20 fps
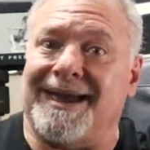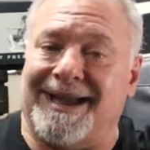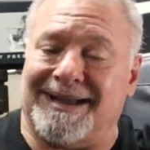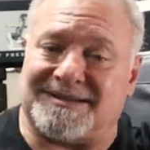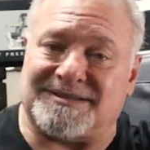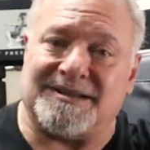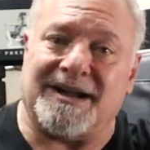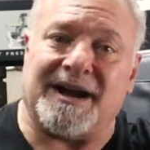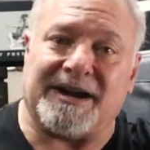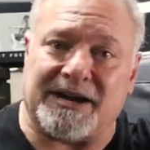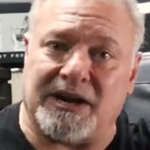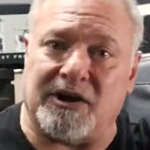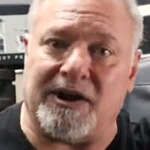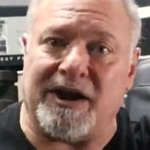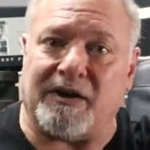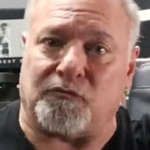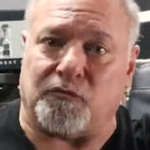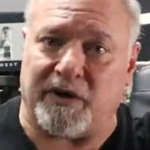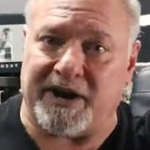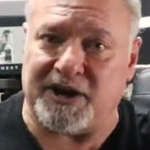it's not gonna
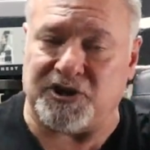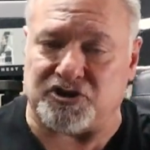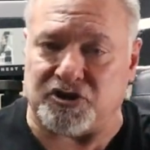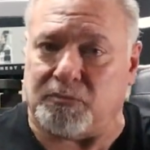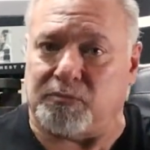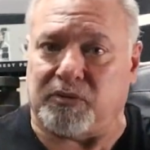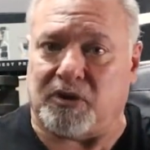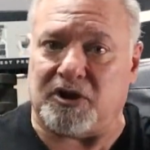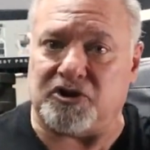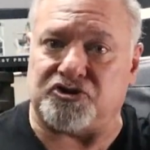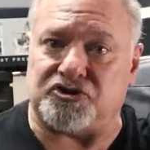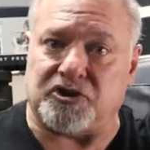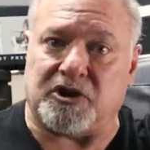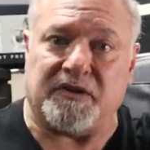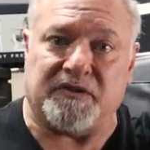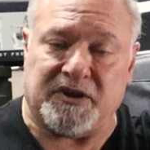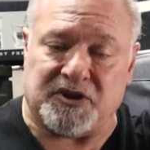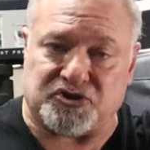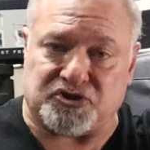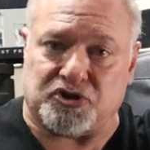raise your blood
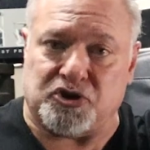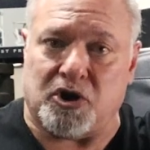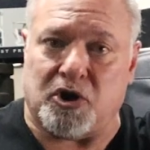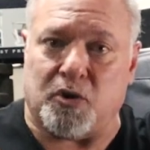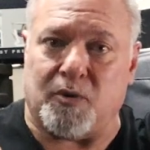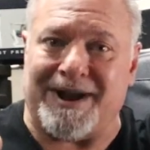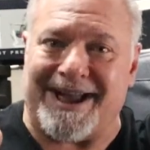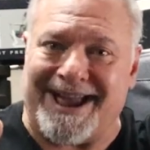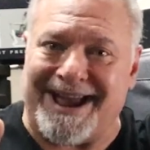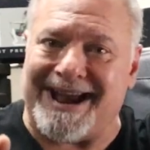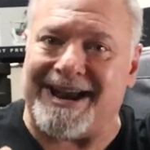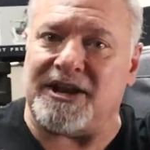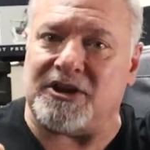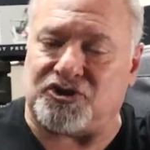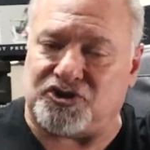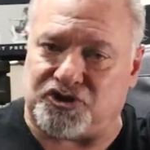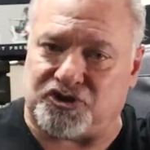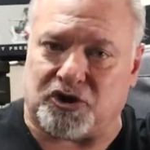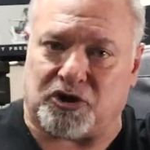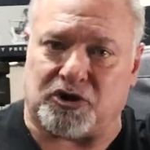sugar. There's no
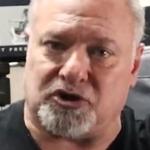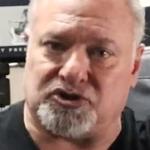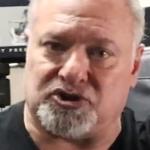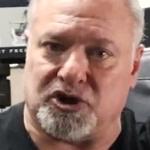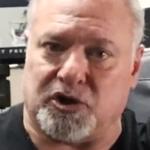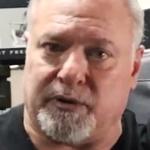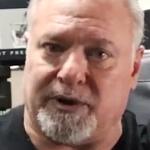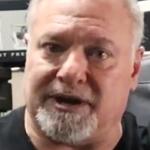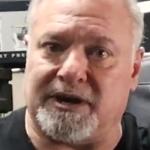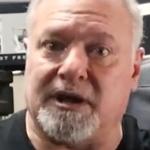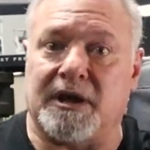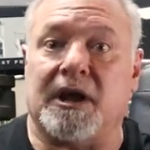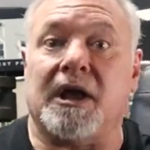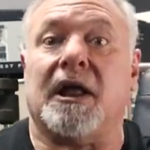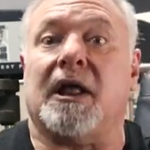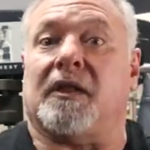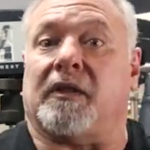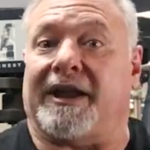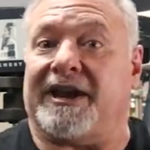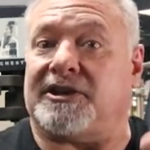added sugar to it,
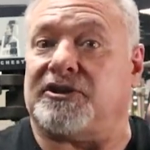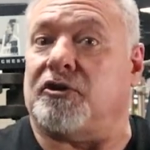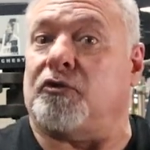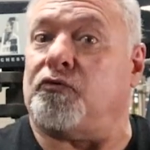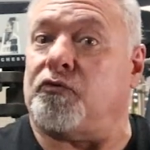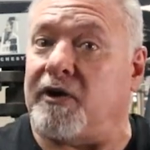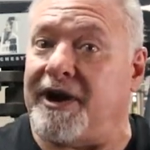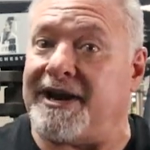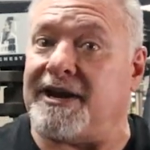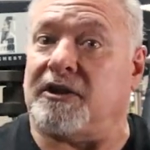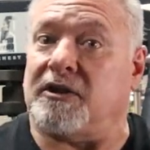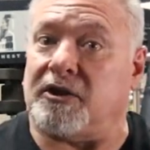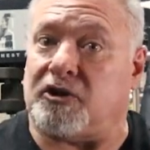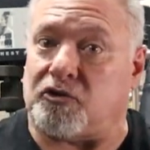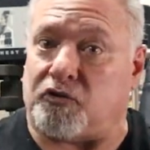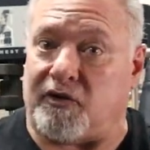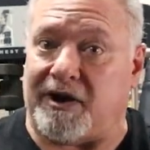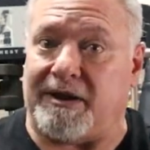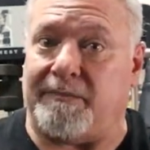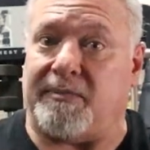like the regular
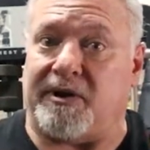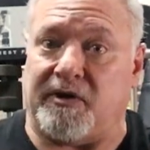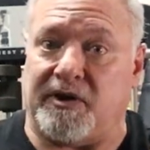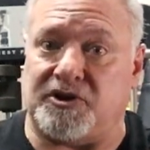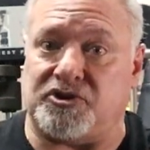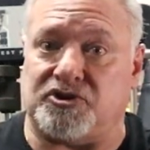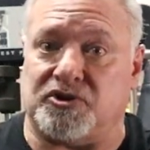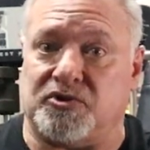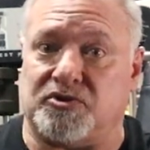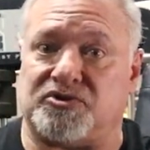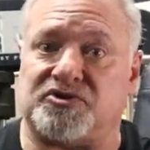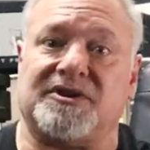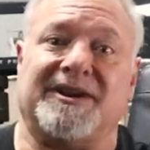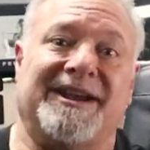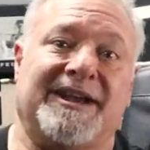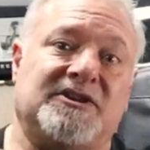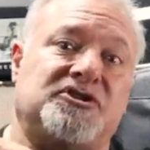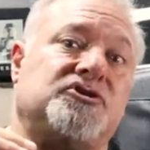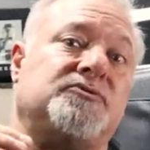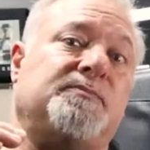cranberry juice.
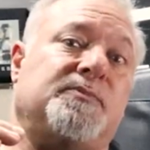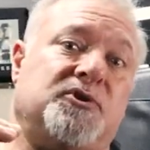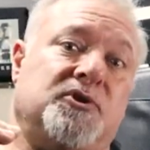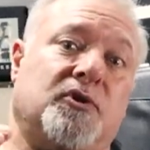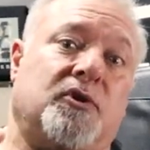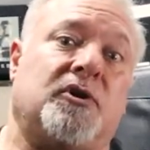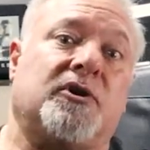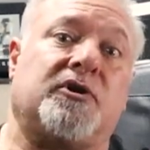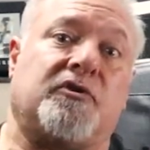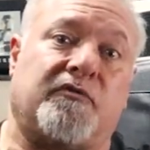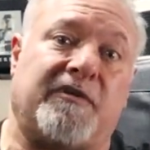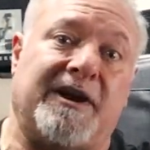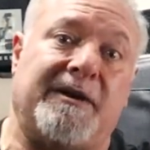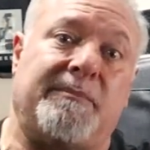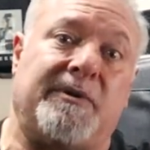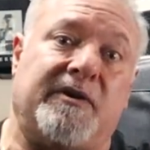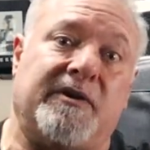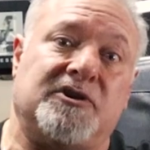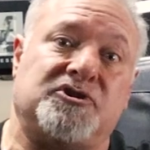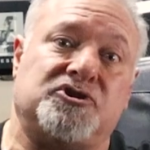It's pure
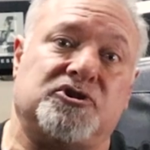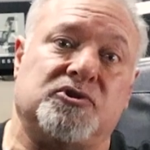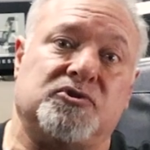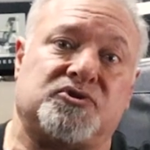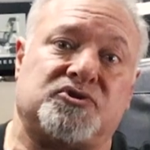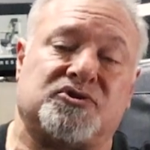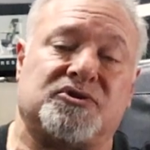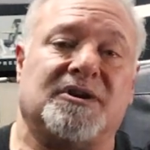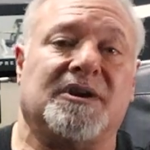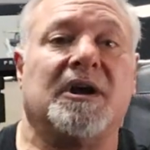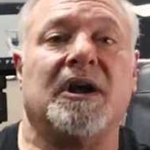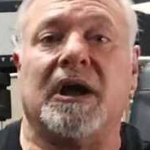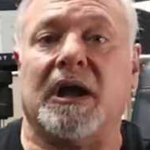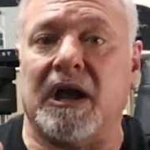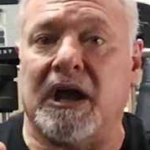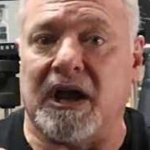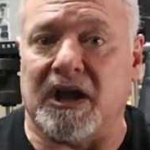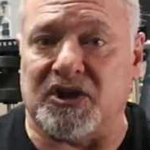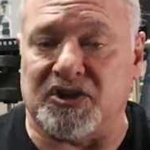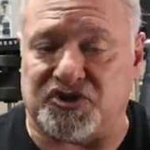cranberry juice,
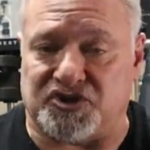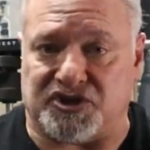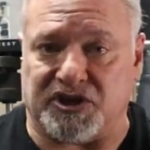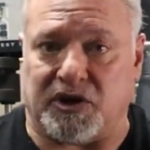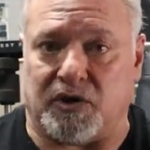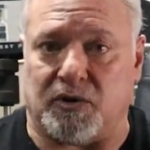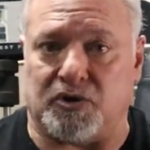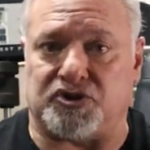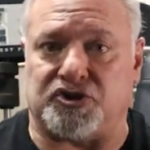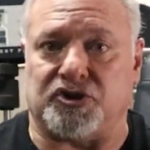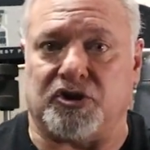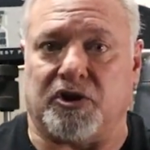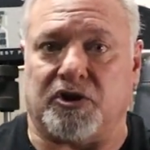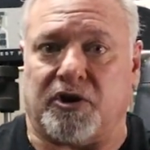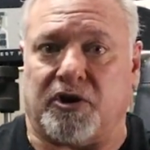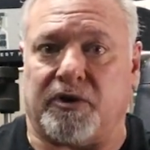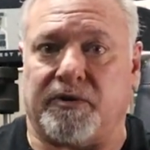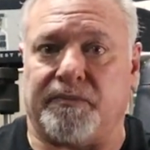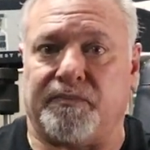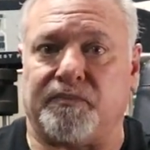zero
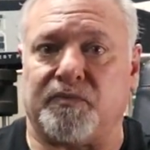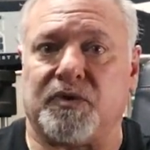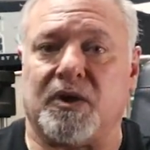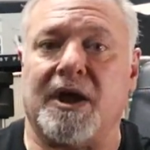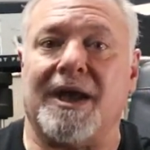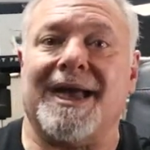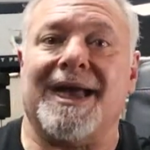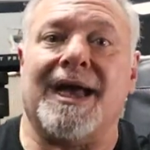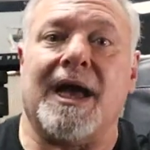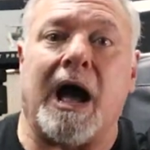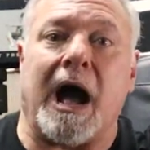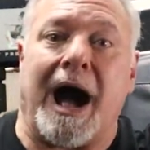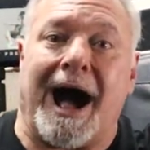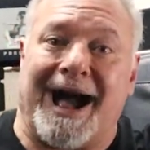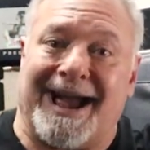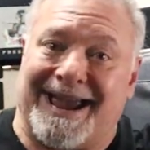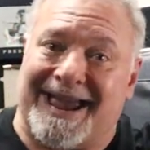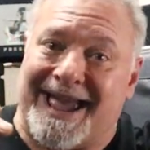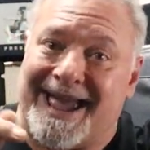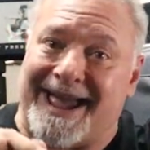sugar.
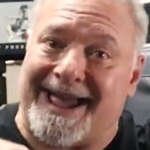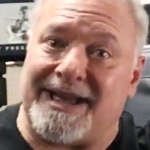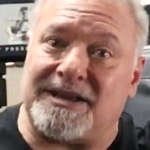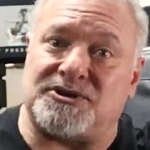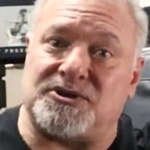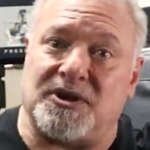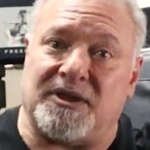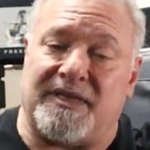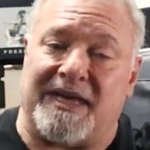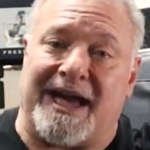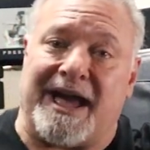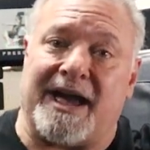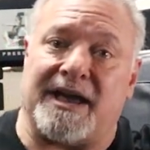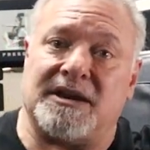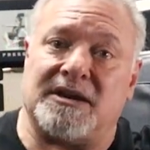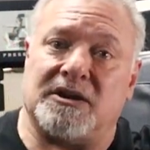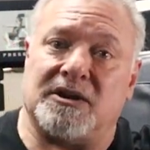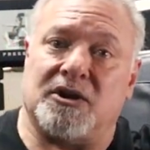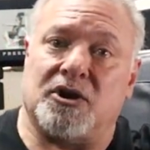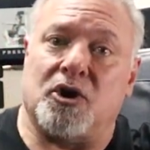I add to that
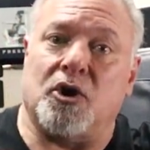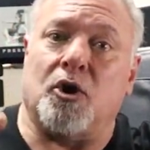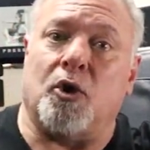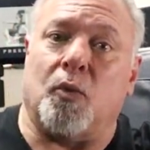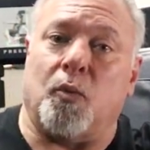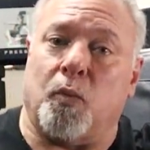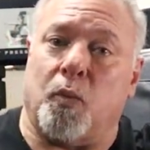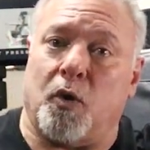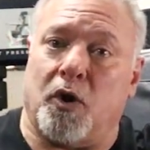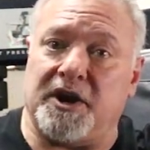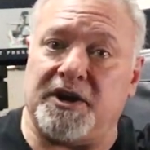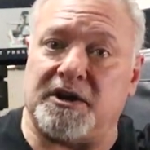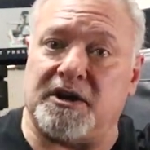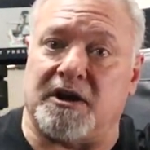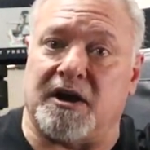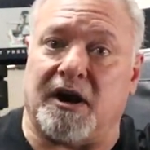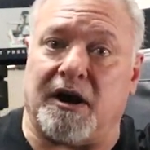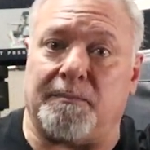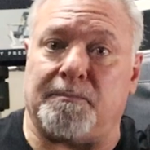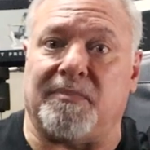1
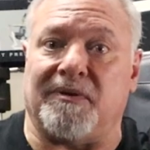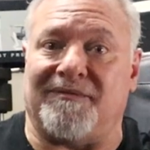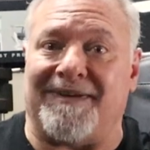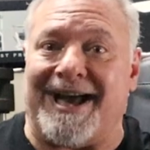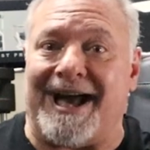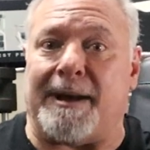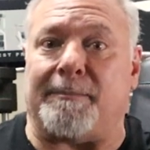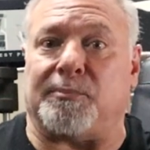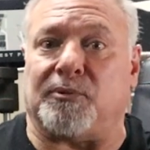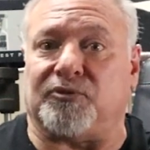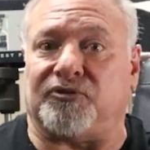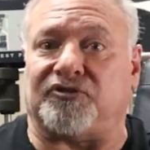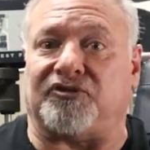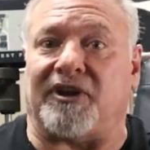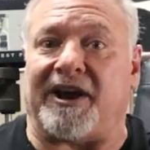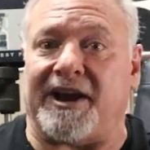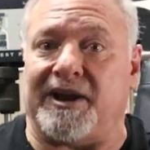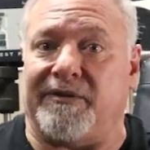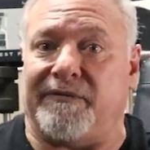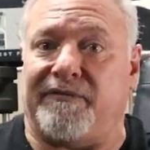cup of apple
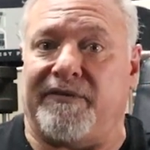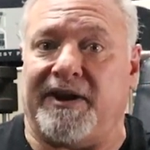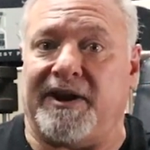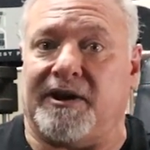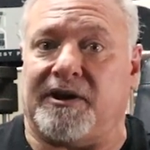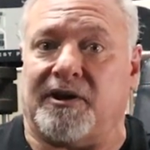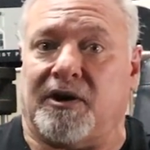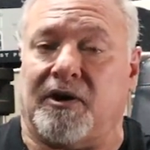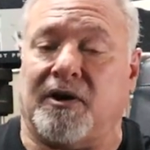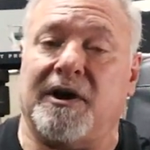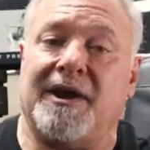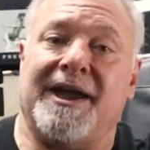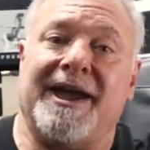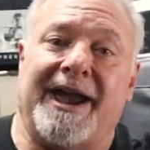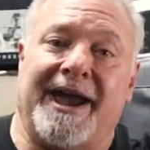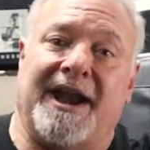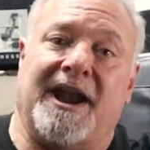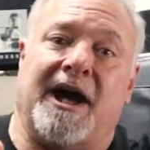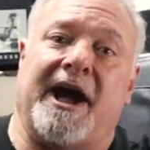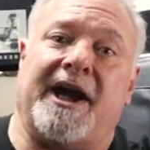cider vinegar,
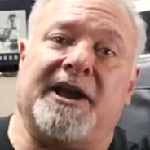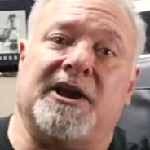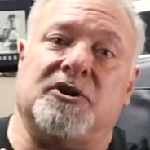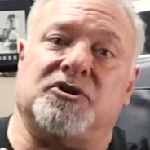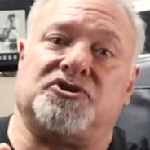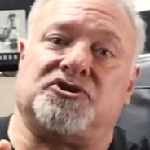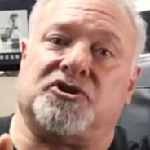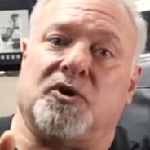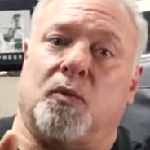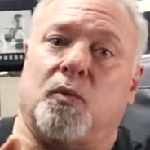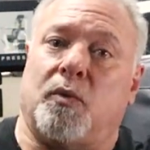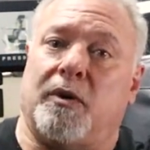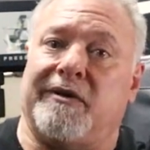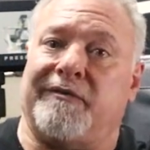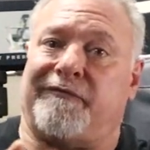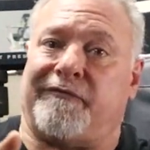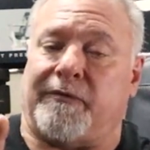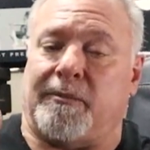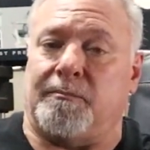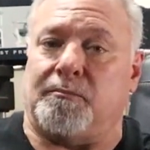and I use the
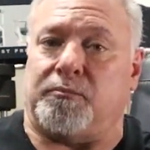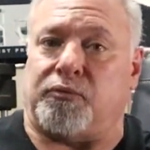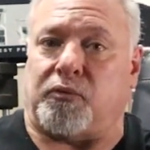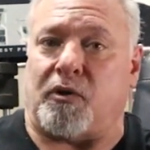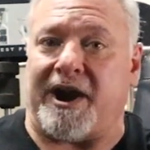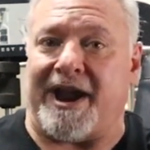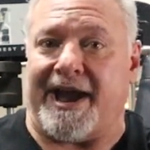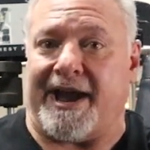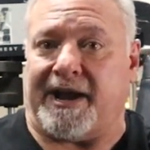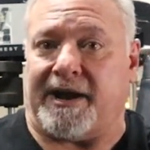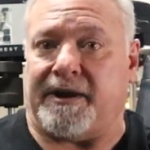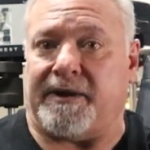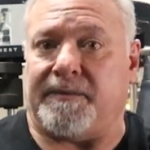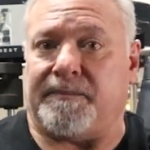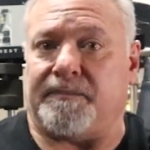one from Bragg.